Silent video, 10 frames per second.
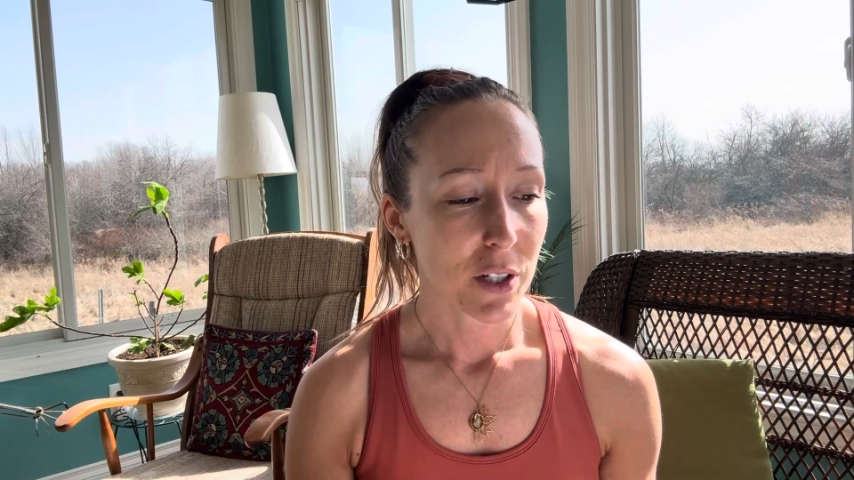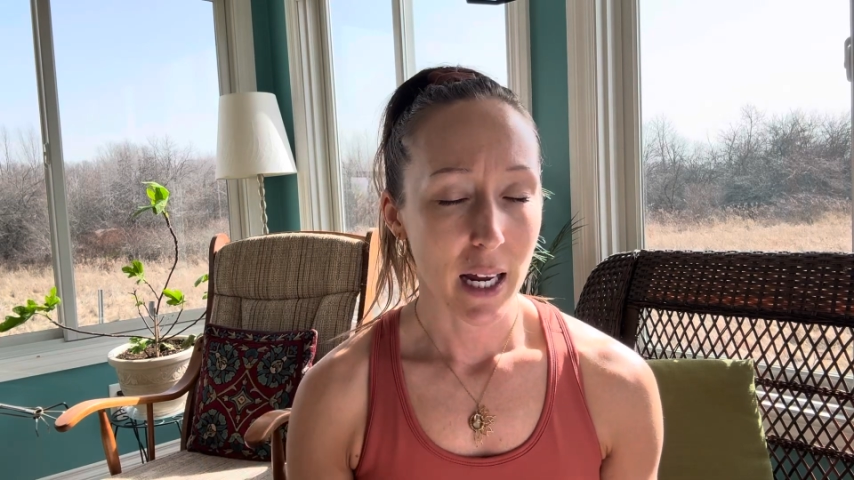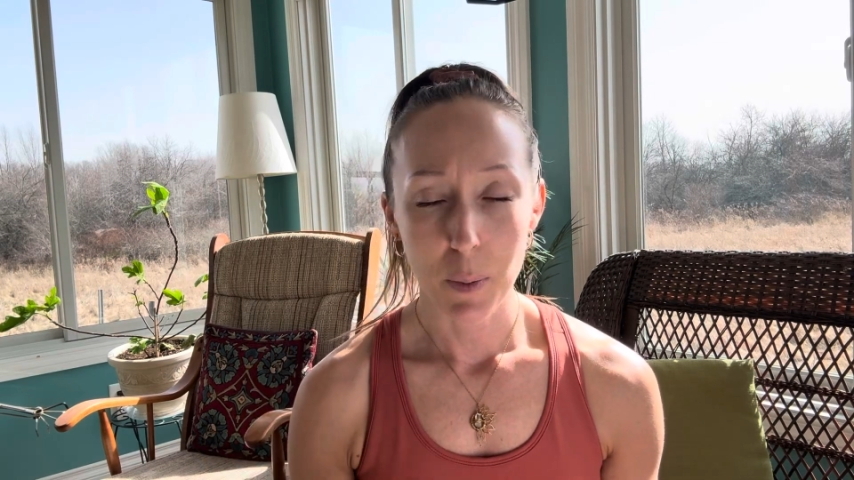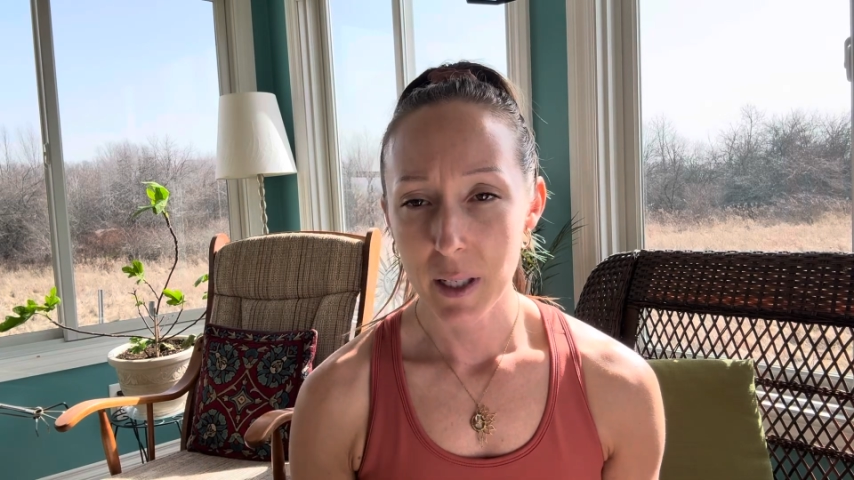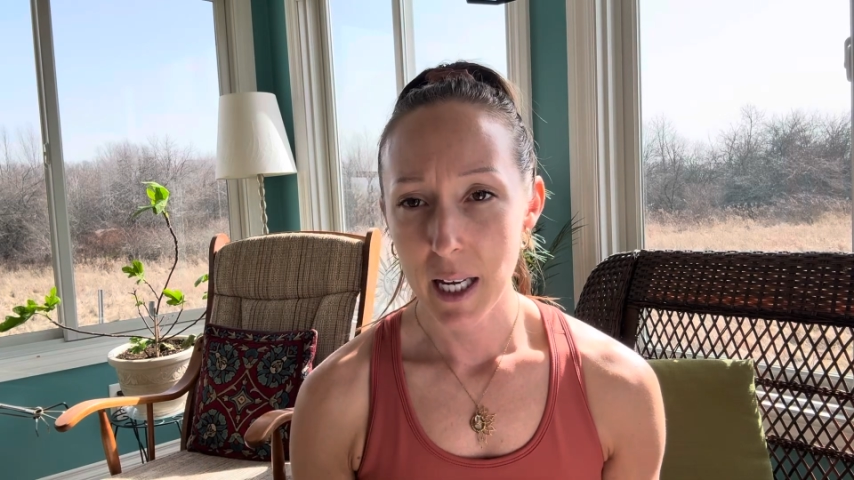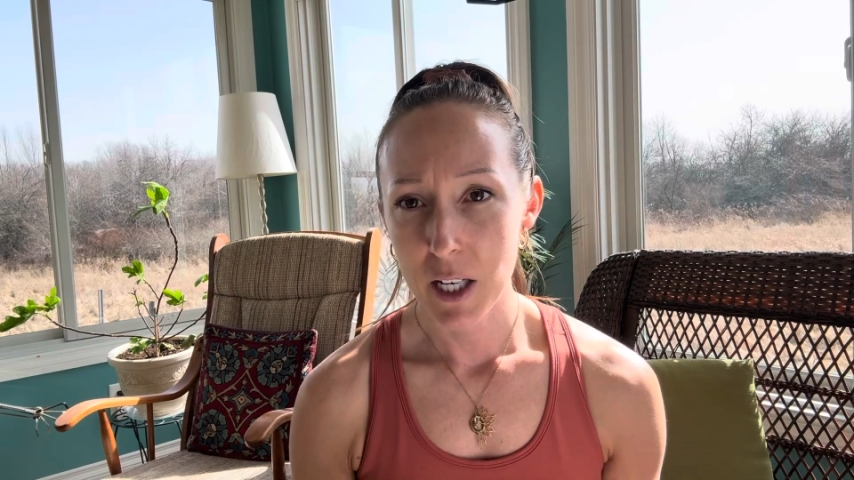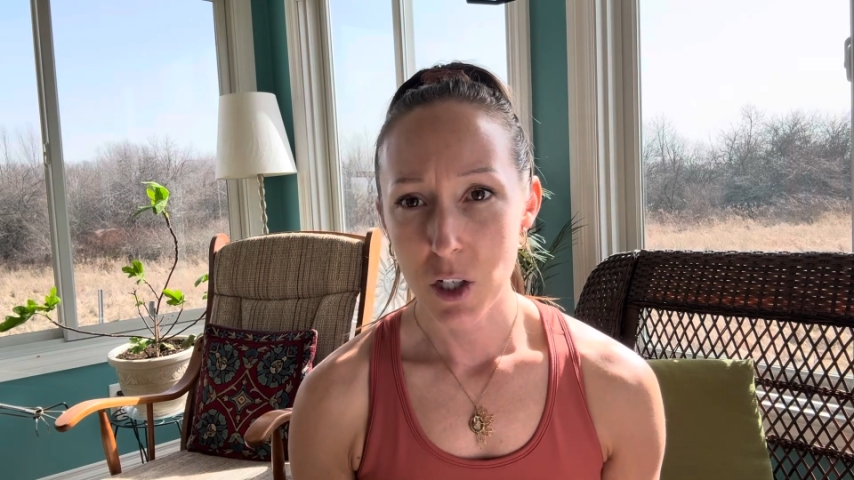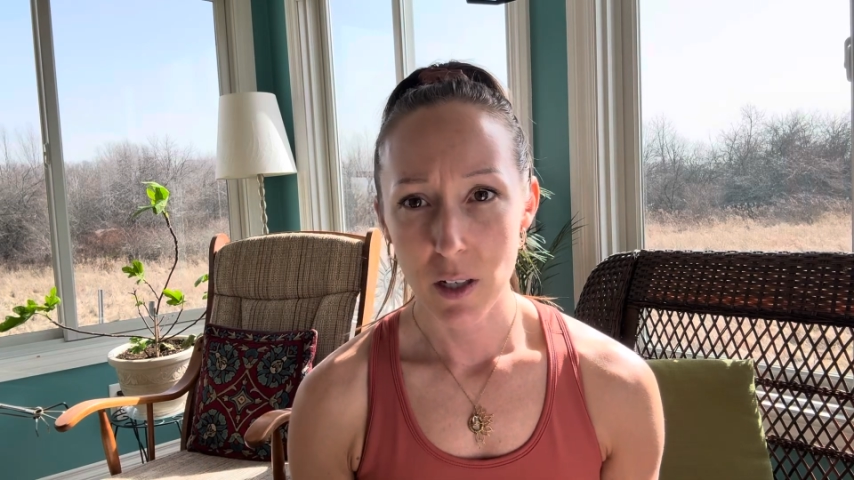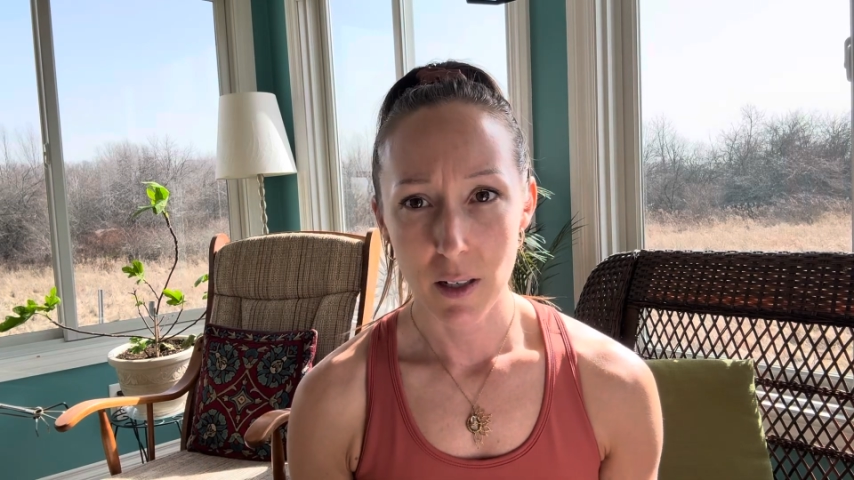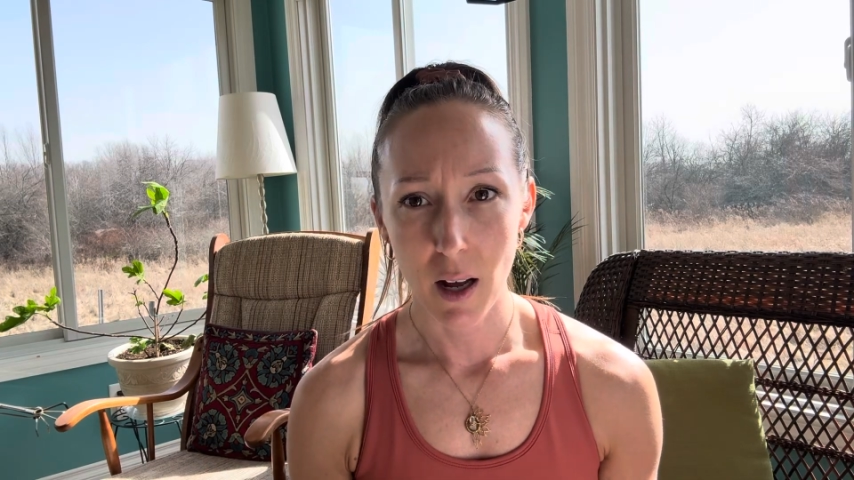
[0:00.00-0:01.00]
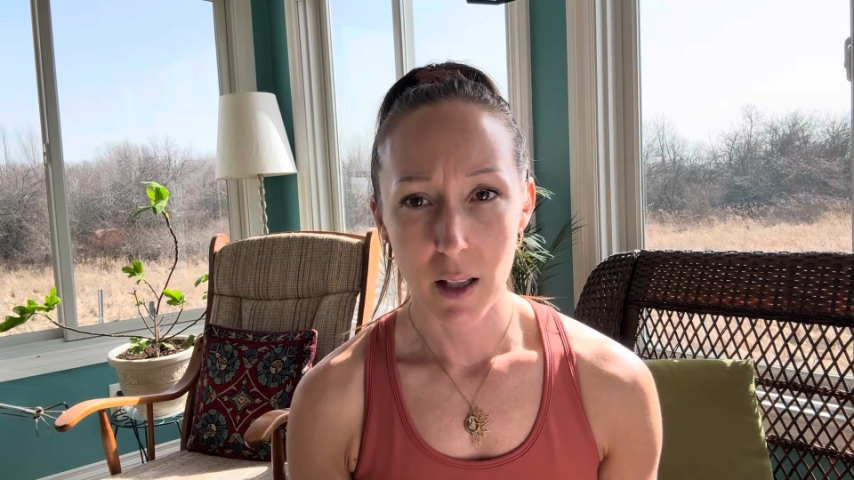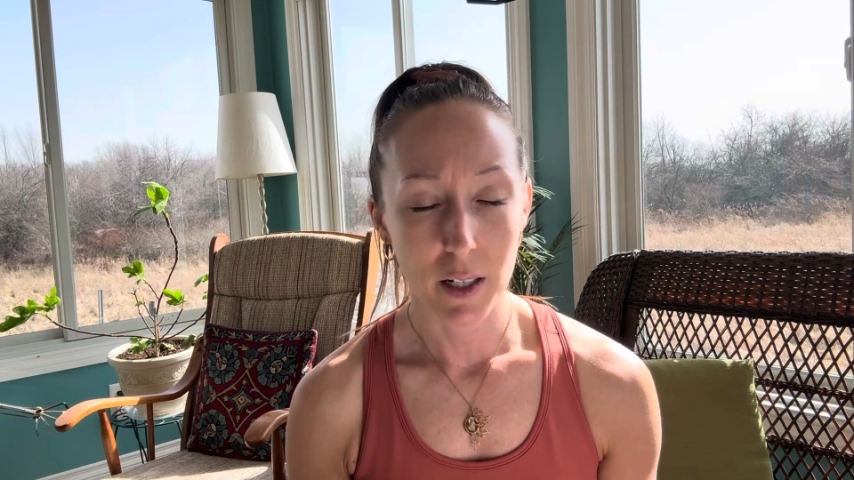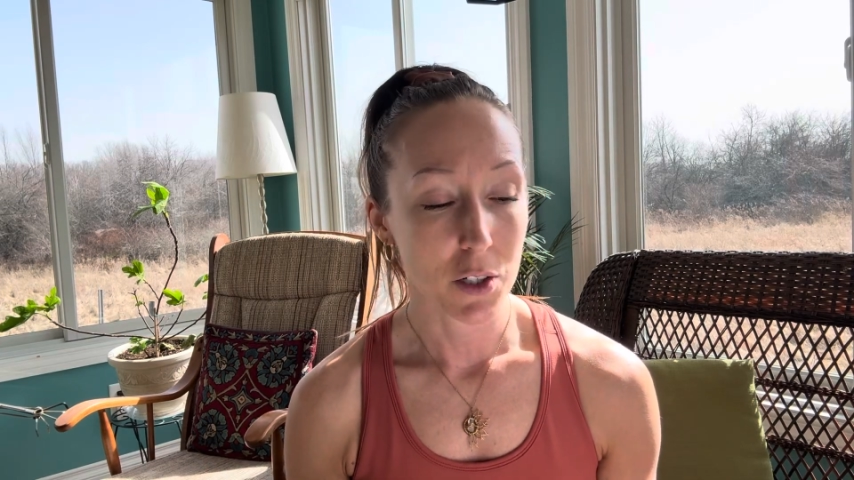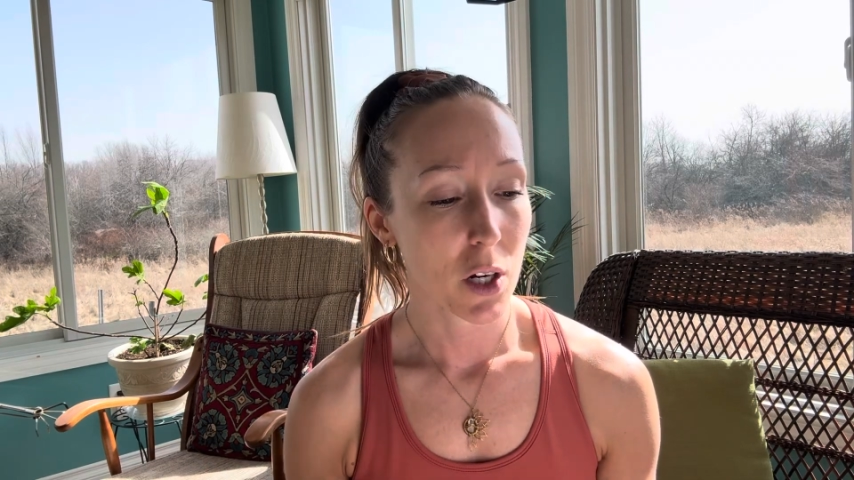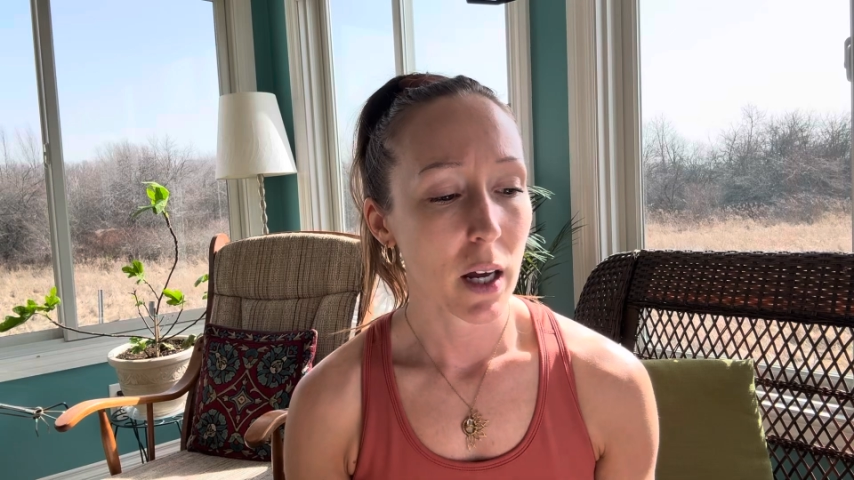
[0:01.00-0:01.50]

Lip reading: application and knowledge,